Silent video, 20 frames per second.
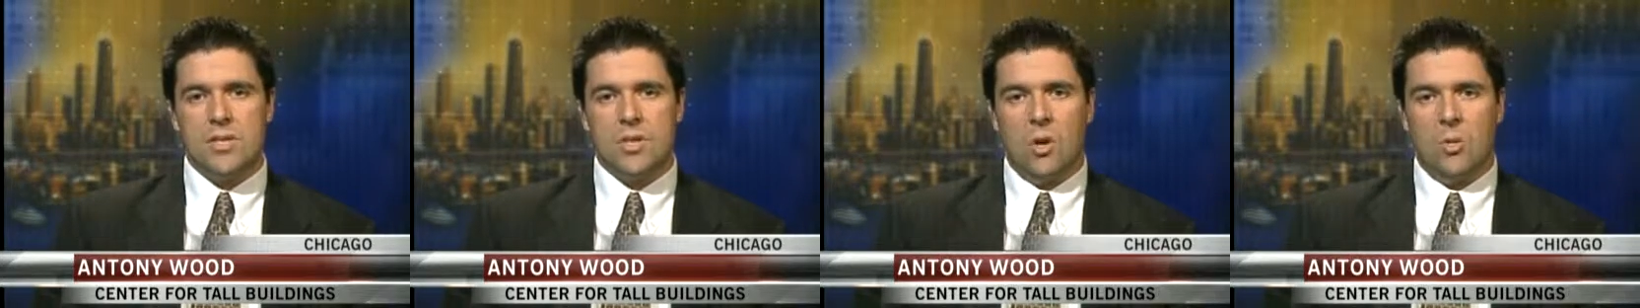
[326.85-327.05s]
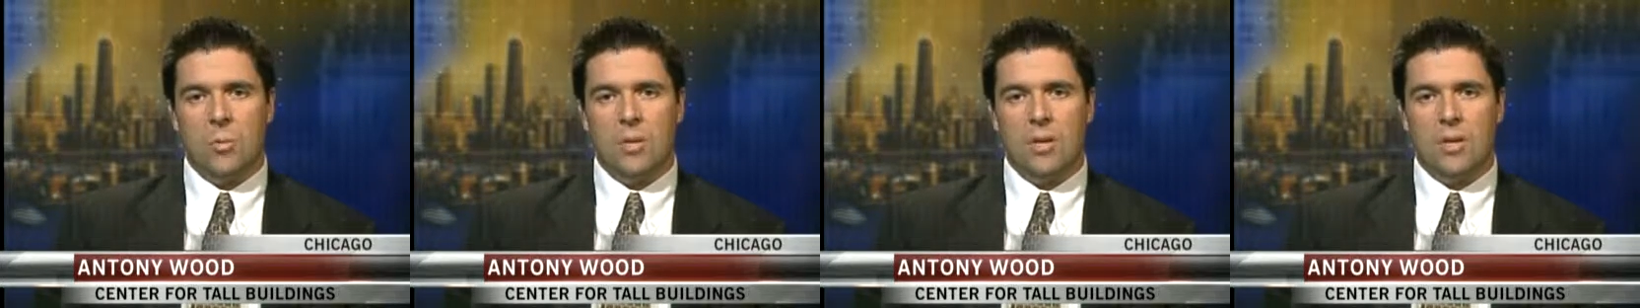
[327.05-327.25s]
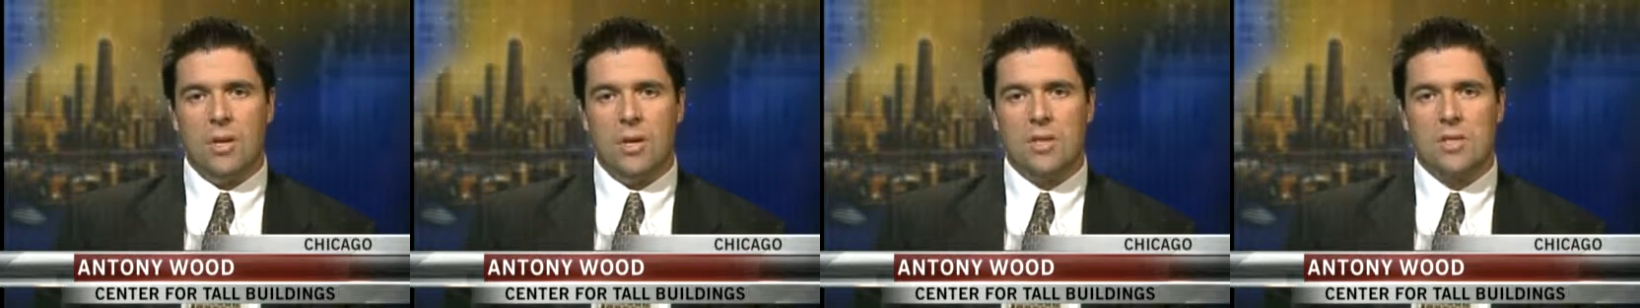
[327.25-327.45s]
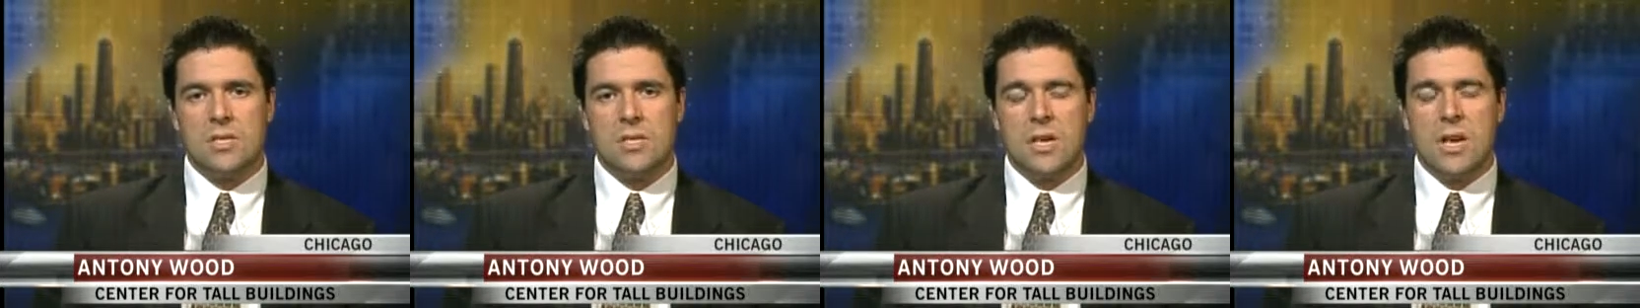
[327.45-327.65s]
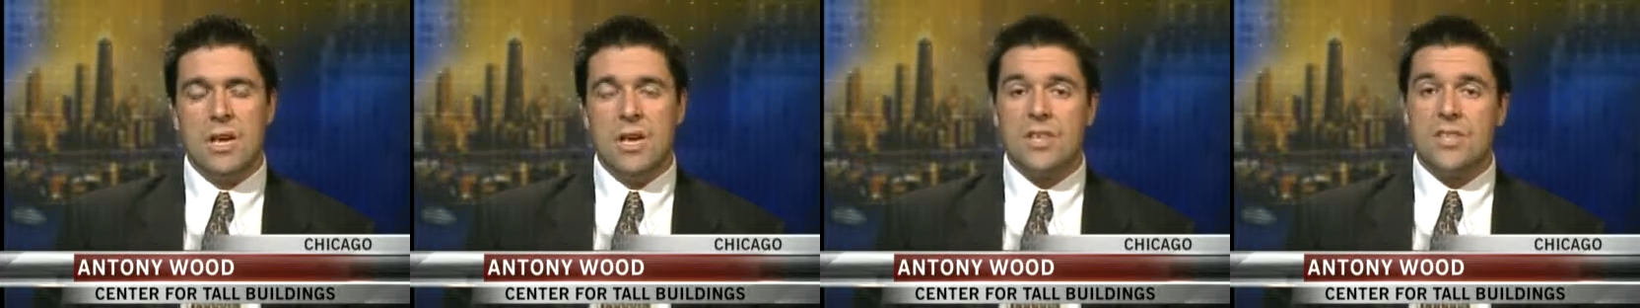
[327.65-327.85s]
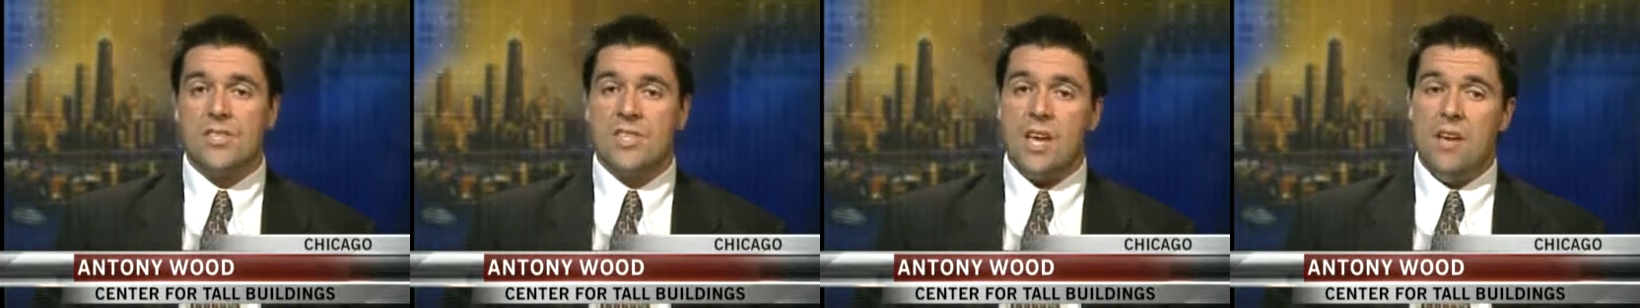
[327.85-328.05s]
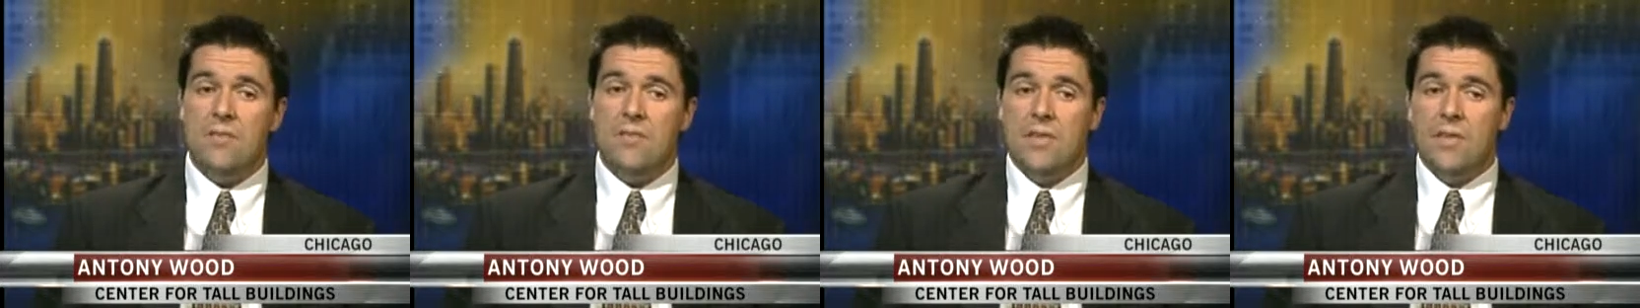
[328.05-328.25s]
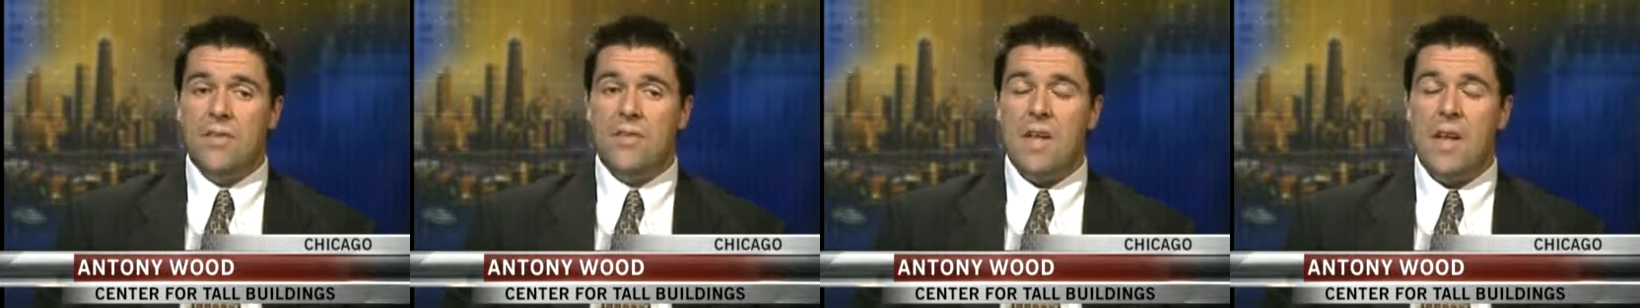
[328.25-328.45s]
tall buildings
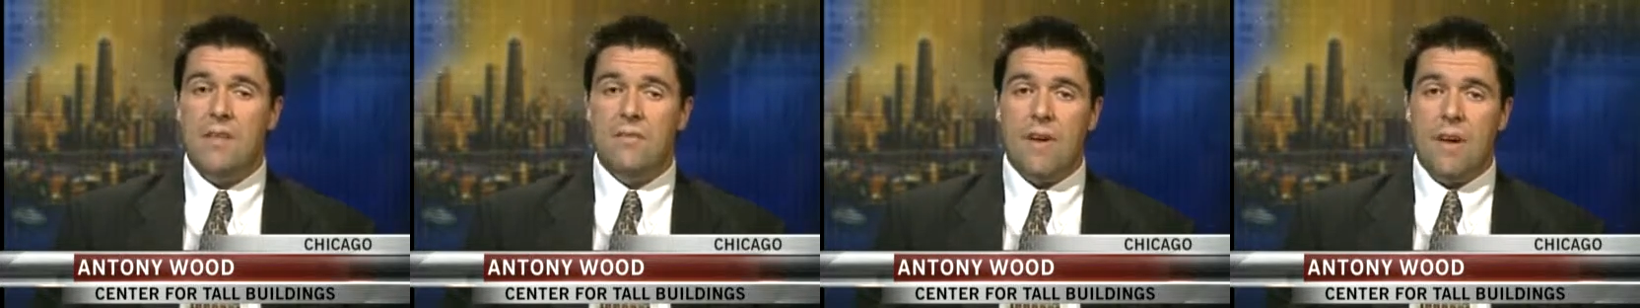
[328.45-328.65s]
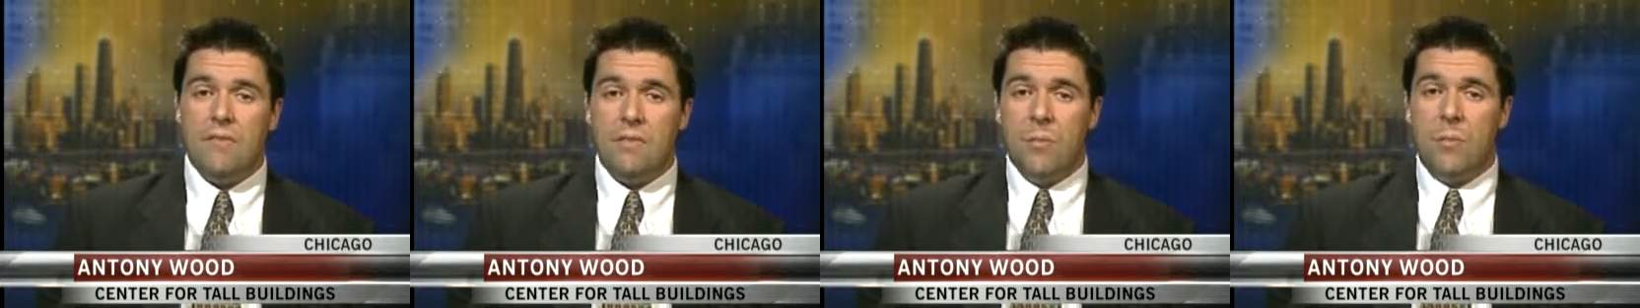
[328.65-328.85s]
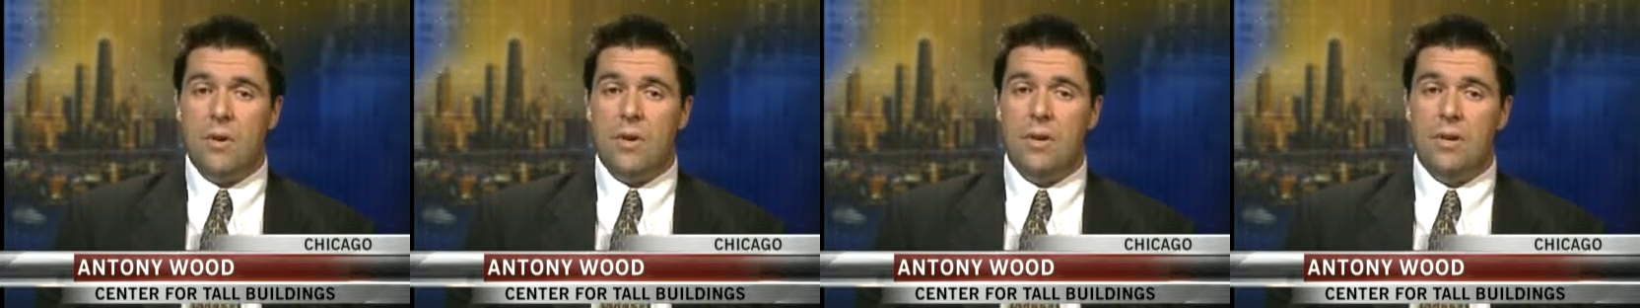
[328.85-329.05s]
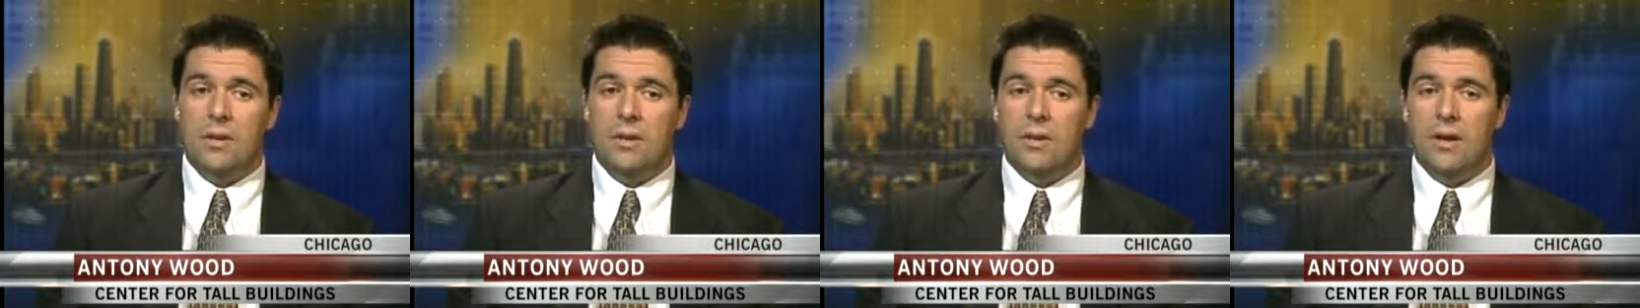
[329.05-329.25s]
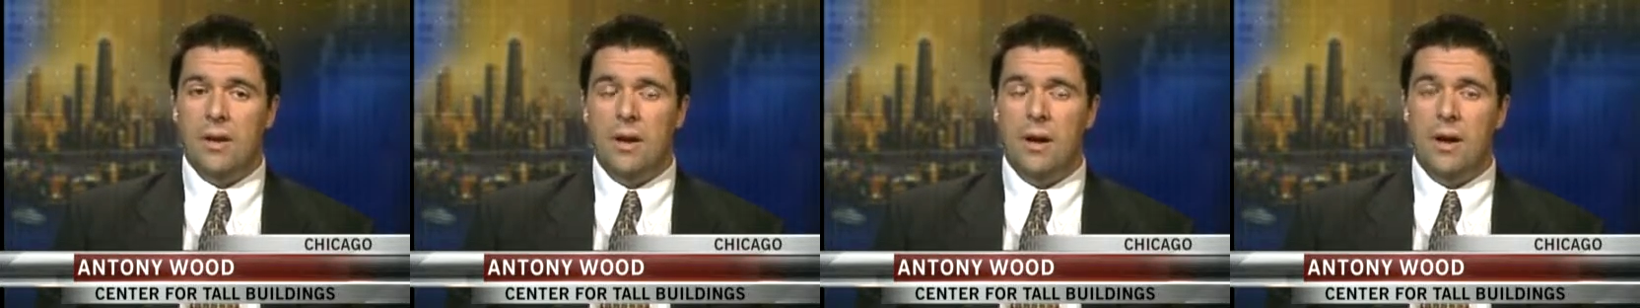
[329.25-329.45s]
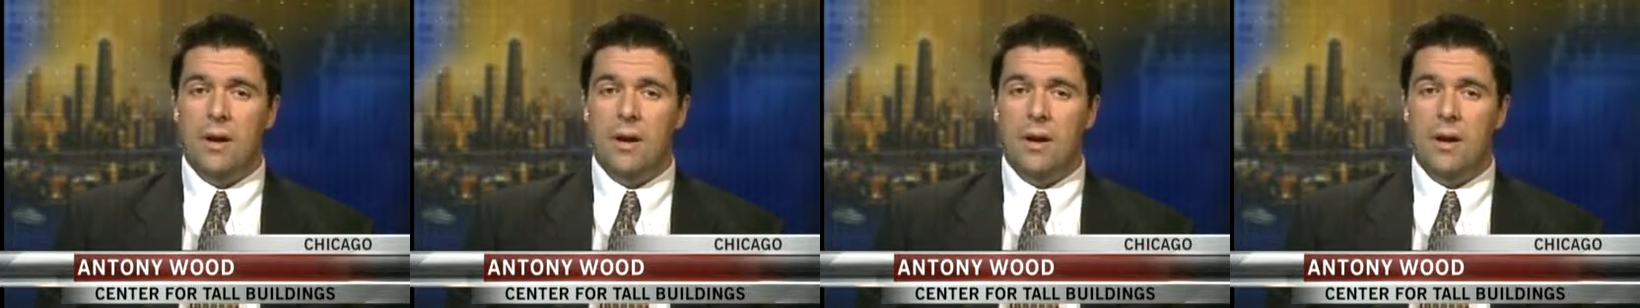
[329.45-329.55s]
safer than they've ever been.